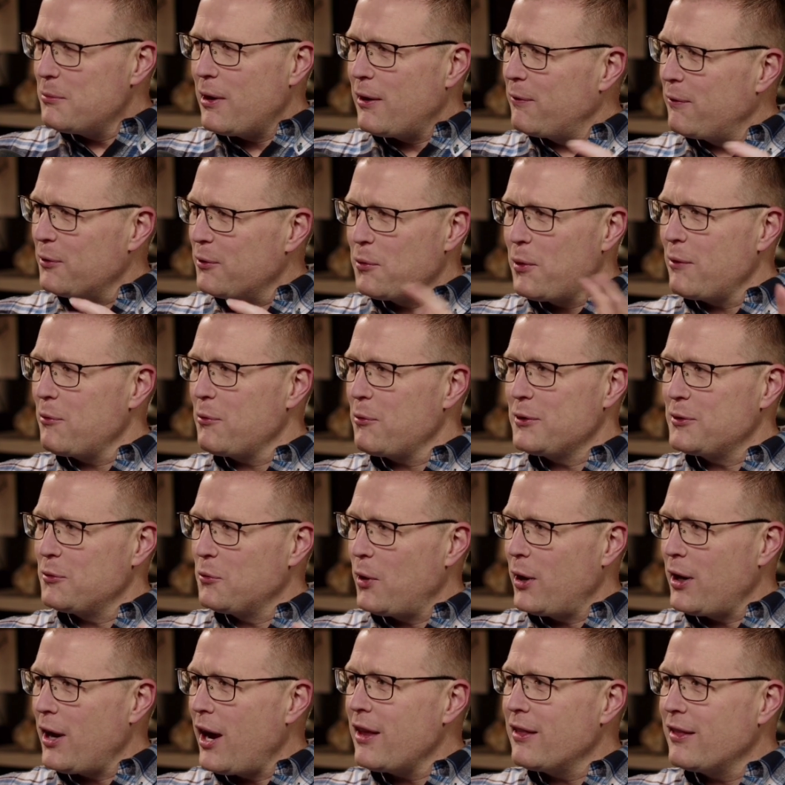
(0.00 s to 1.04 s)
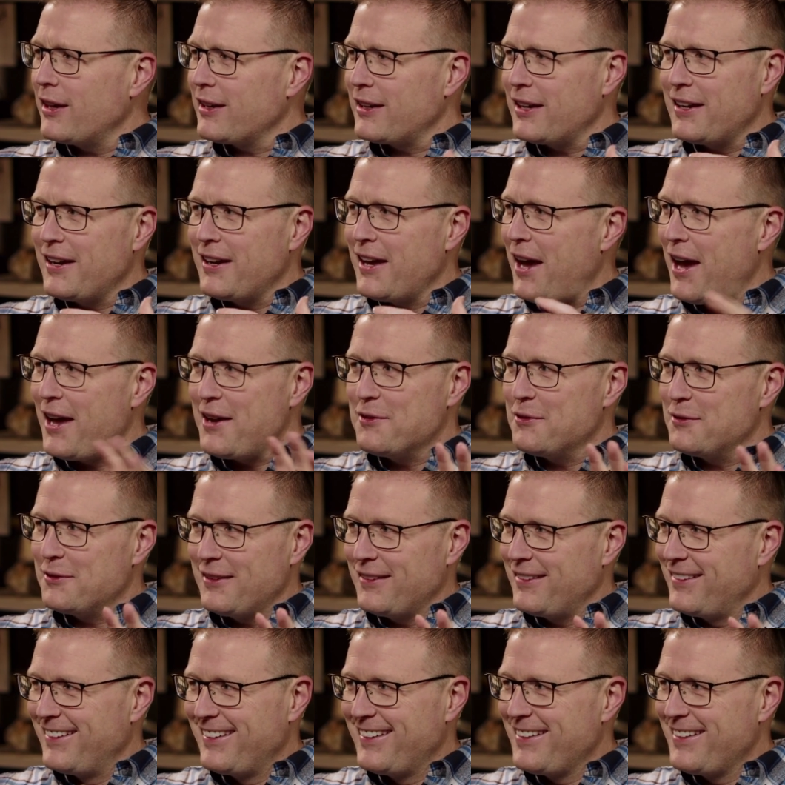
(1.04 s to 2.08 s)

for whatever reason why I like it? I don't. Yeah. Well,